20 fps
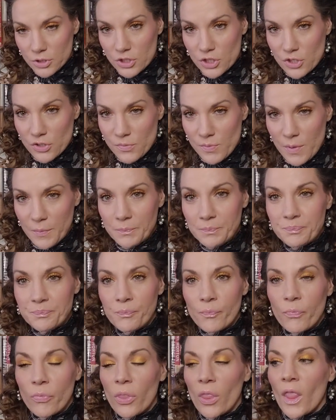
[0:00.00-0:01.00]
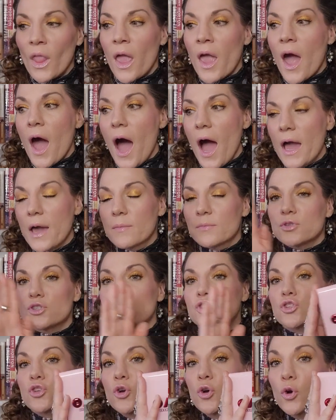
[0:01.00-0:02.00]
Excuse me. I am
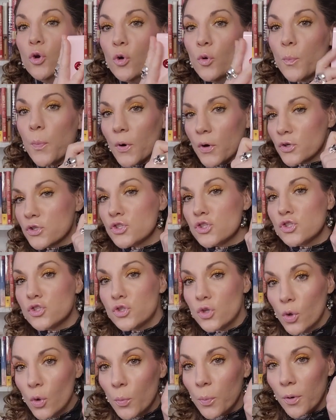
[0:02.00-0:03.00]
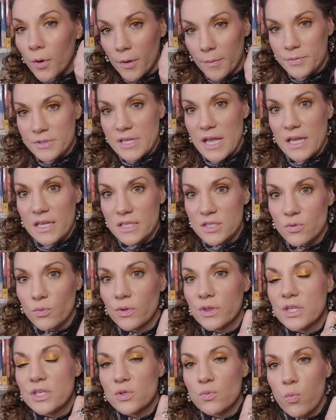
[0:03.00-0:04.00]
super, super obsessed
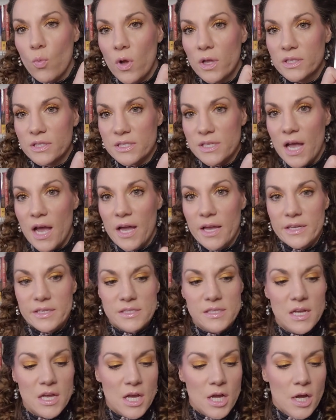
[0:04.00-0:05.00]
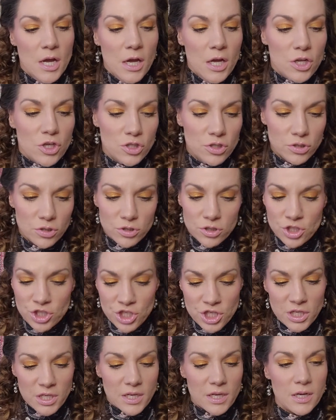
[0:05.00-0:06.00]
with this one size
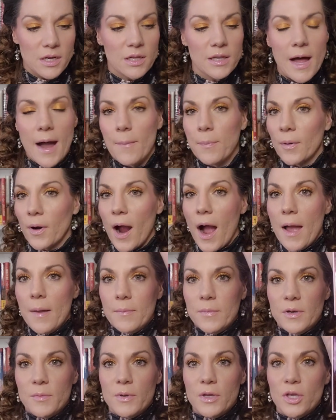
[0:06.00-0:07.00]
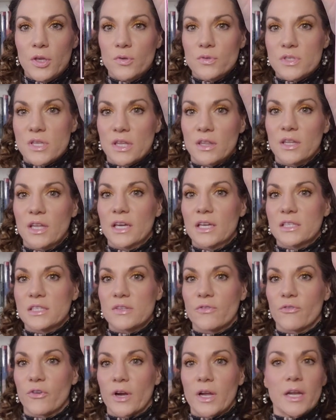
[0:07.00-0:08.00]
cheek clapper. I'm going to be using
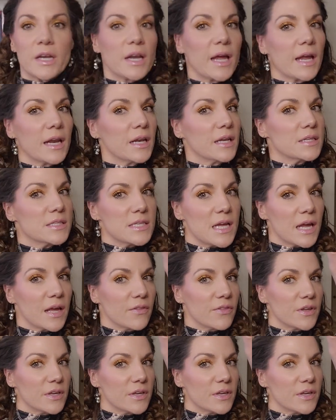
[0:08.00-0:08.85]
this freaking night and day.